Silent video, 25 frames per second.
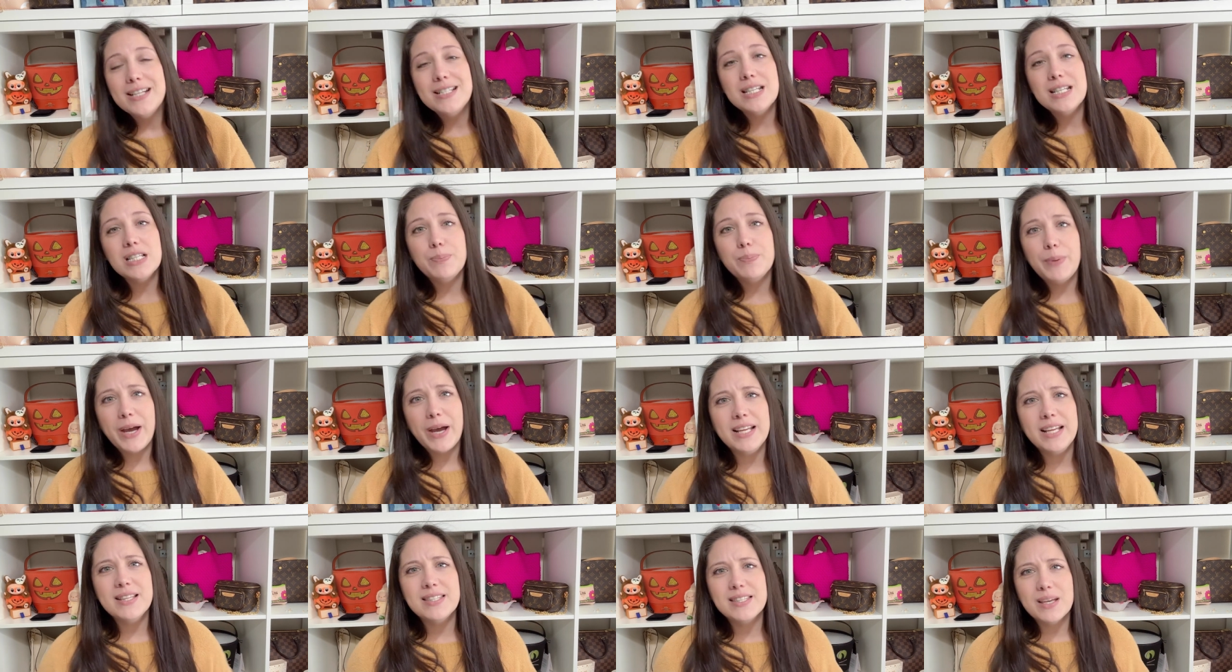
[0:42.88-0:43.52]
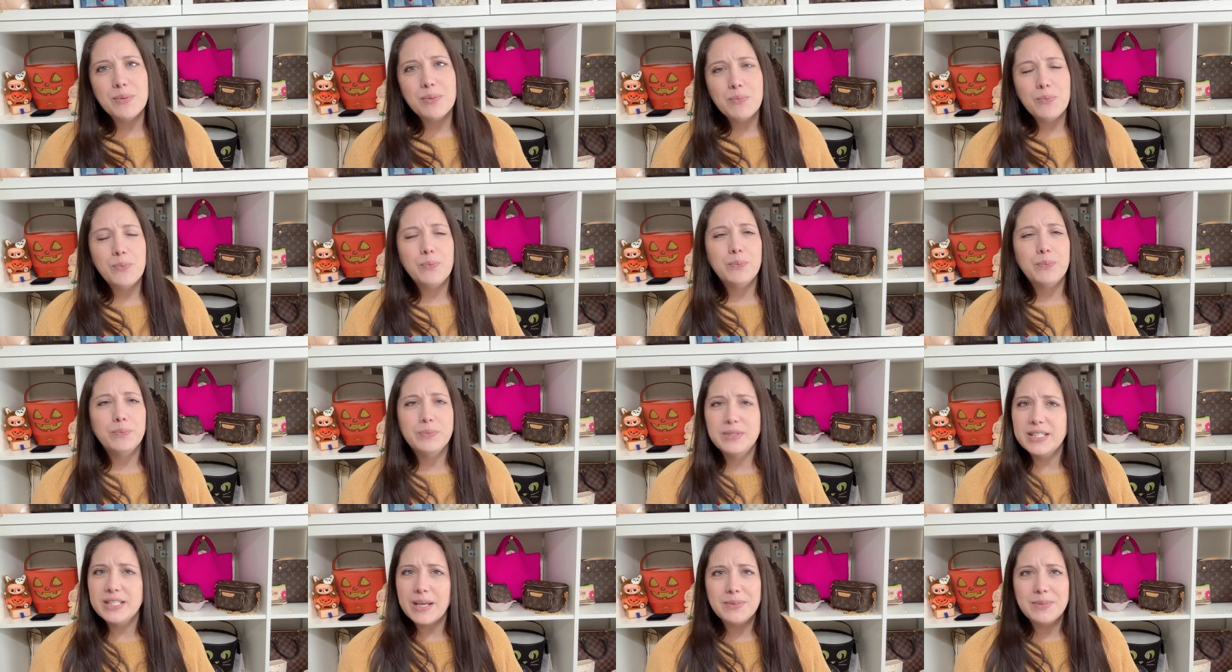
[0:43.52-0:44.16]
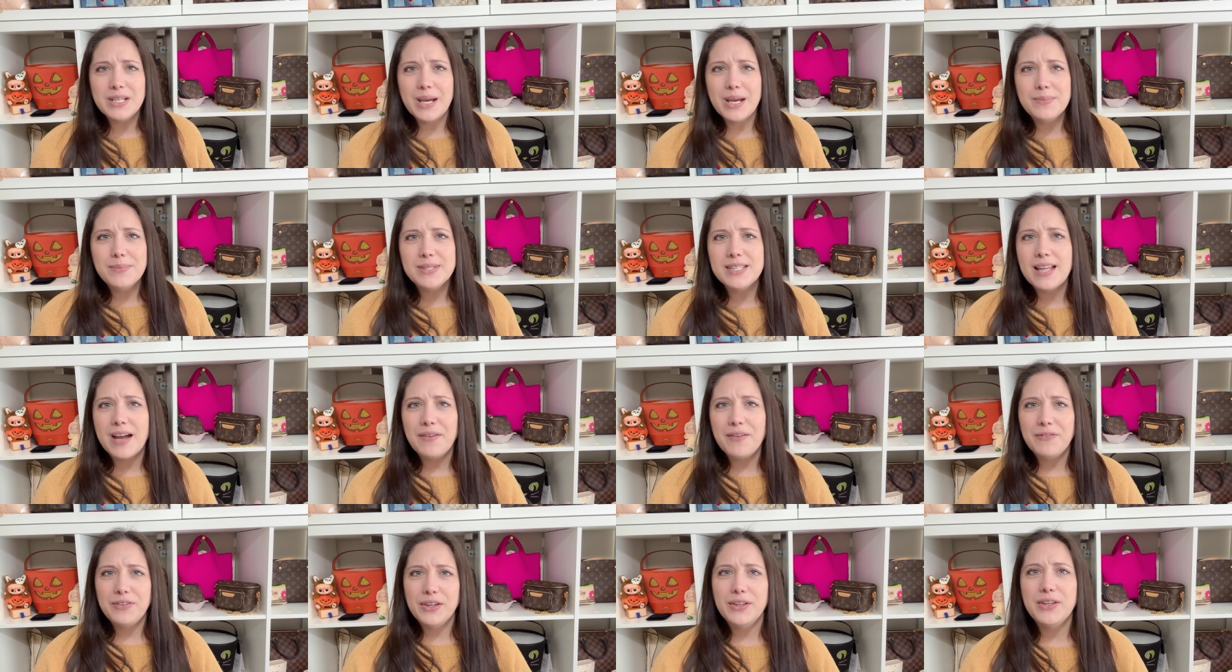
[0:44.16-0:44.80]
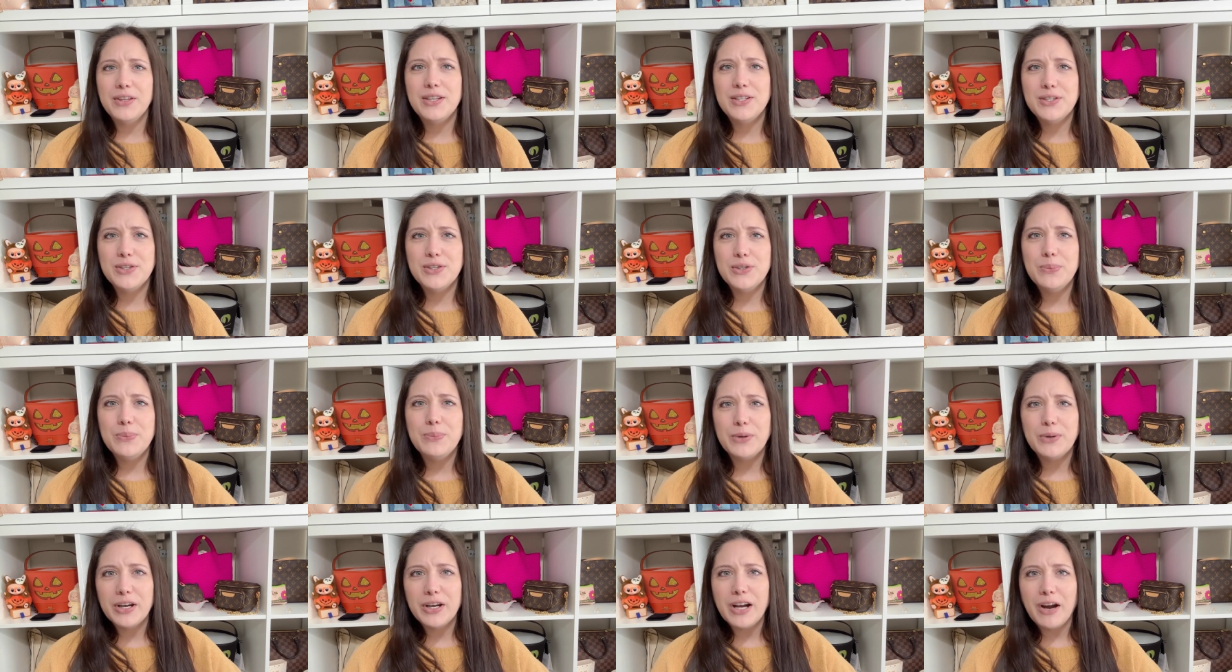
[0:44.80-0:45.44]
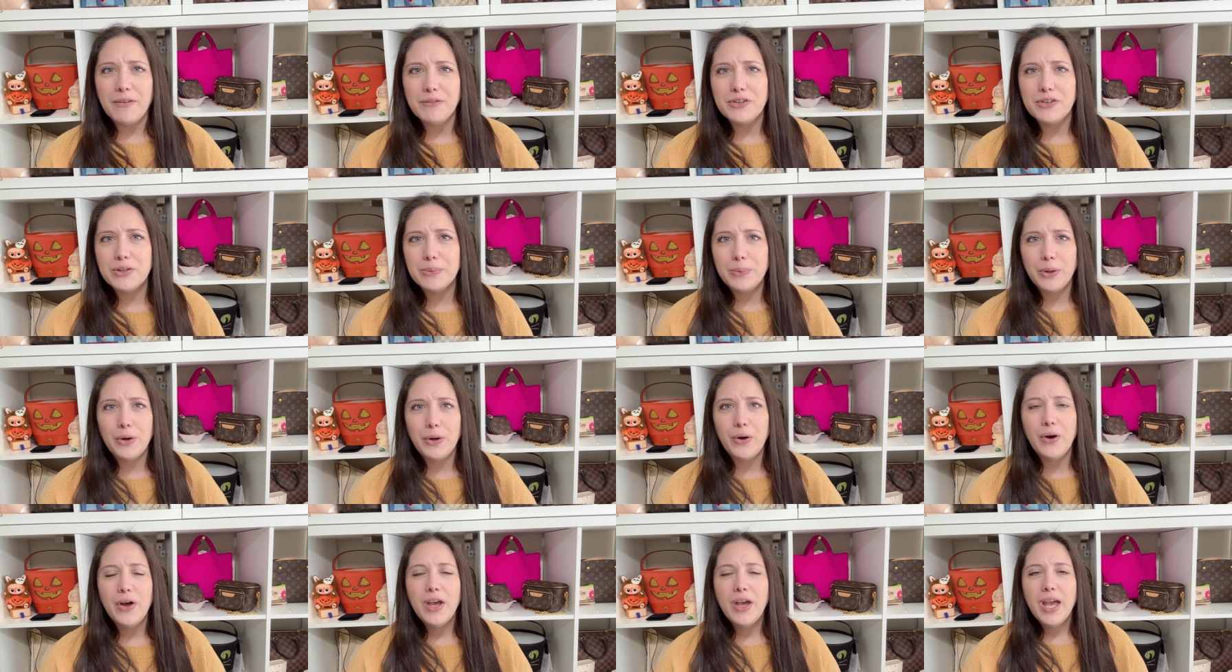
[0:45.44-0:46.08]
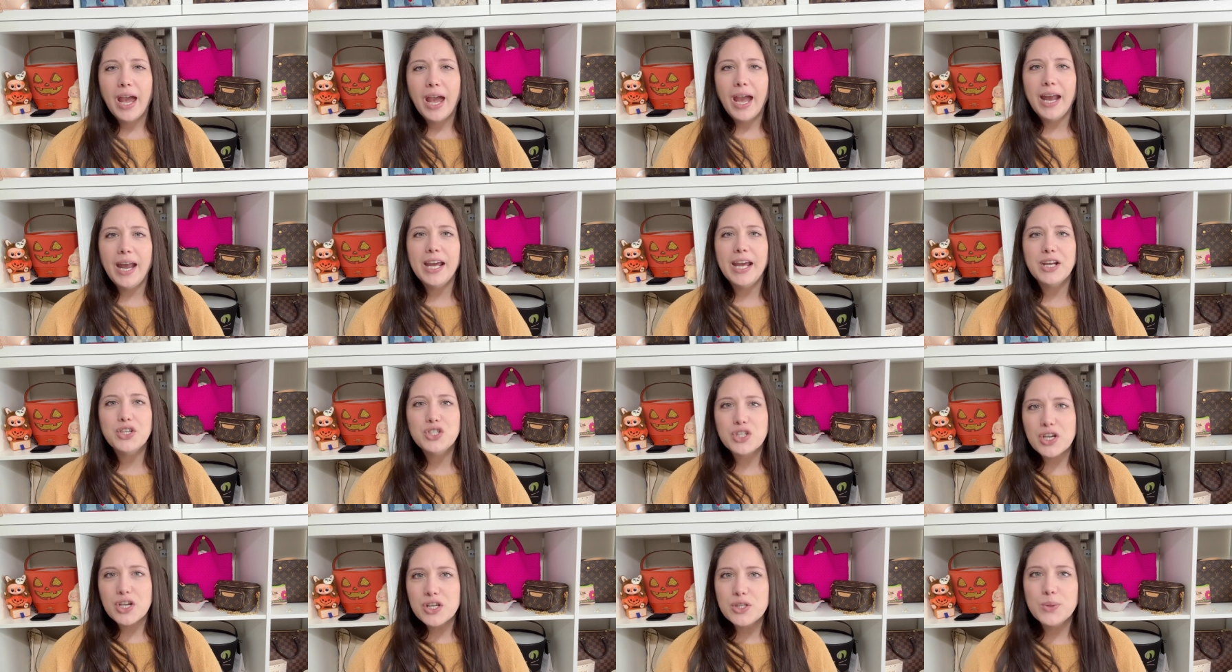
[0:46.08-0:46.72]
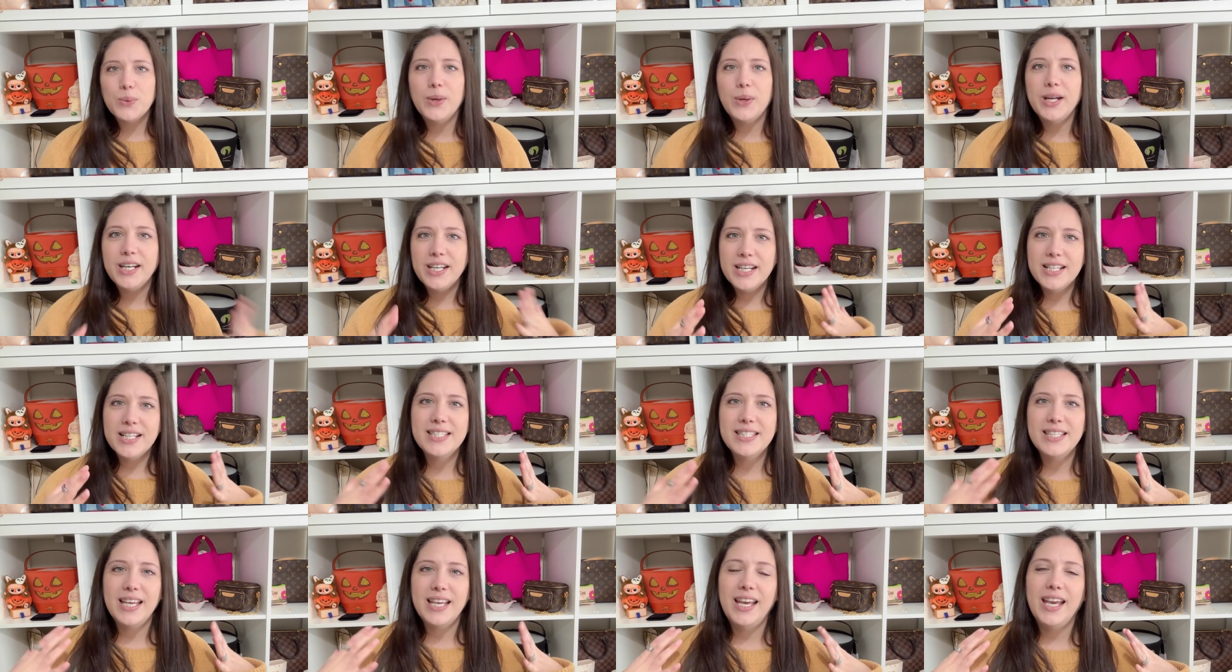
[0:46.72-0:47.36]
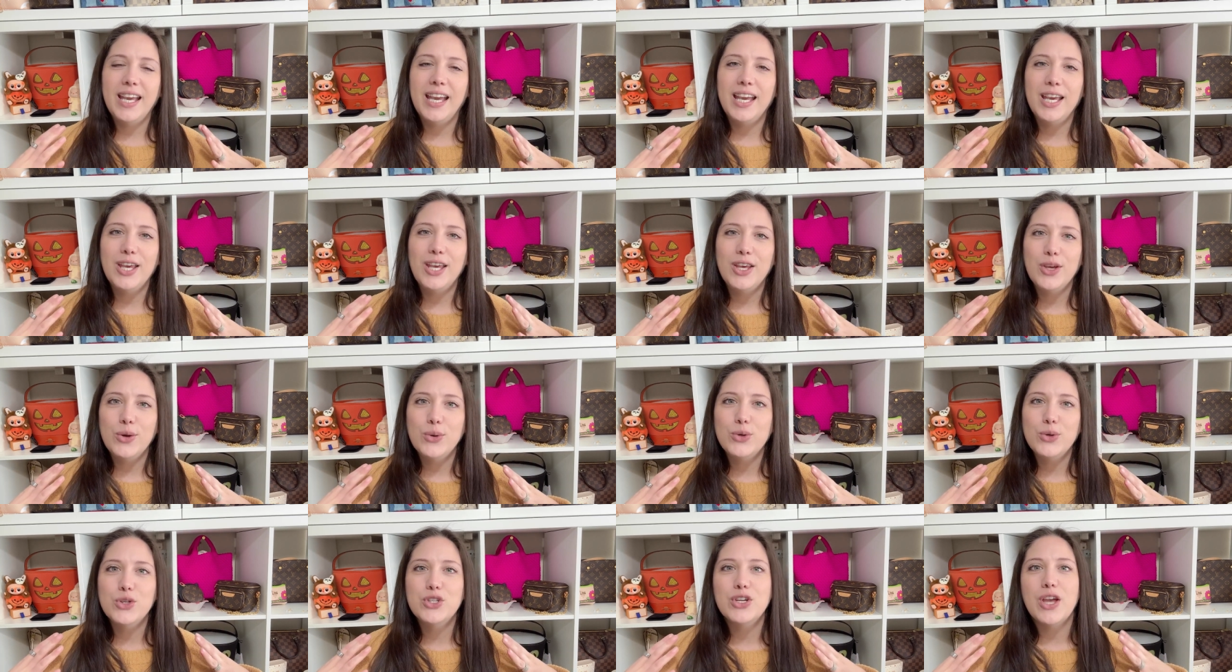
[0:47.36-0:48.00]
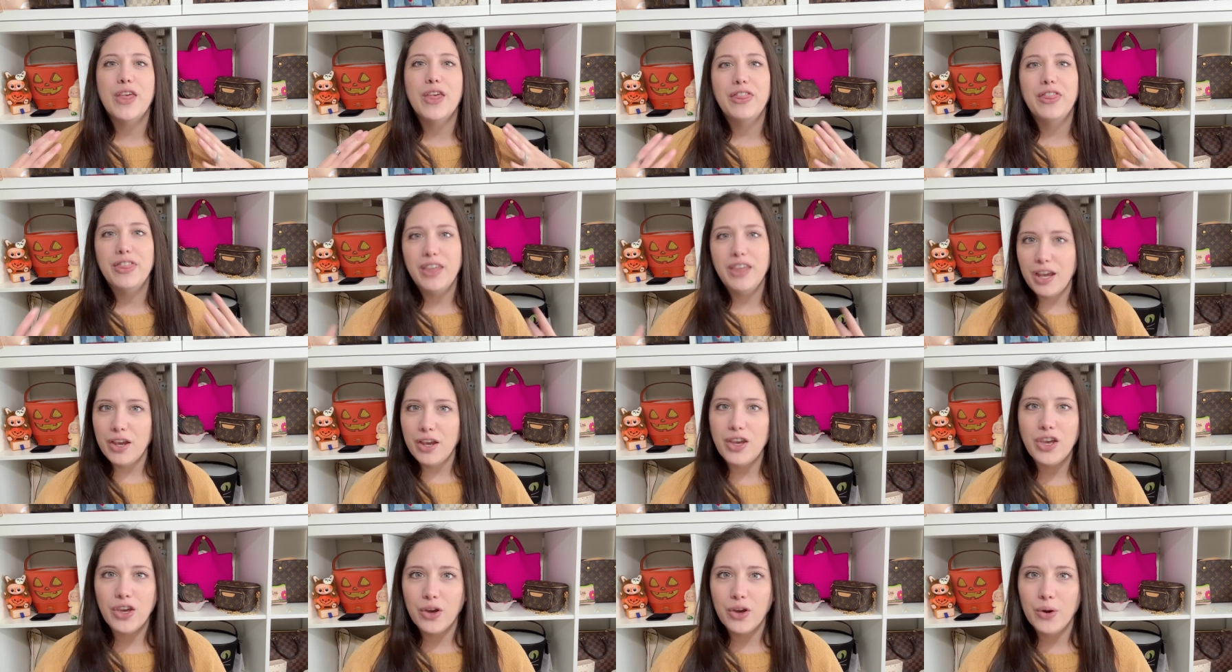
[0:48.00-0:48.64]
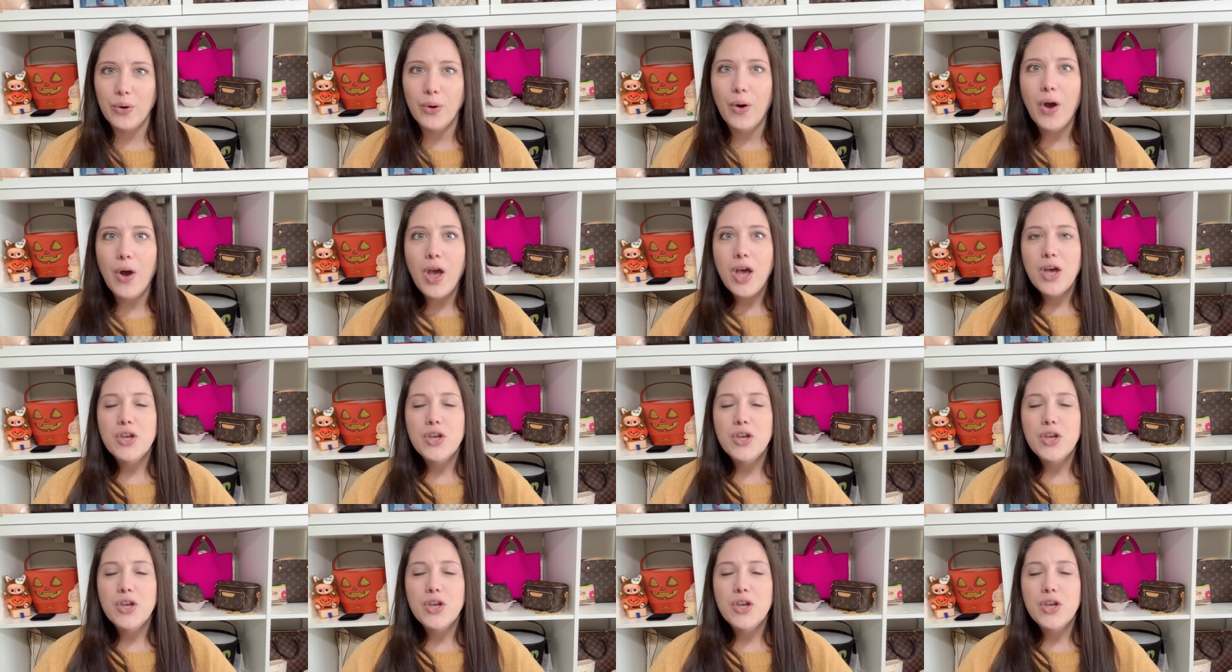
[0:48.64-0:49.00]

despite some sometimes not feeling super comfortable, and I just wanted to say a huge thank you.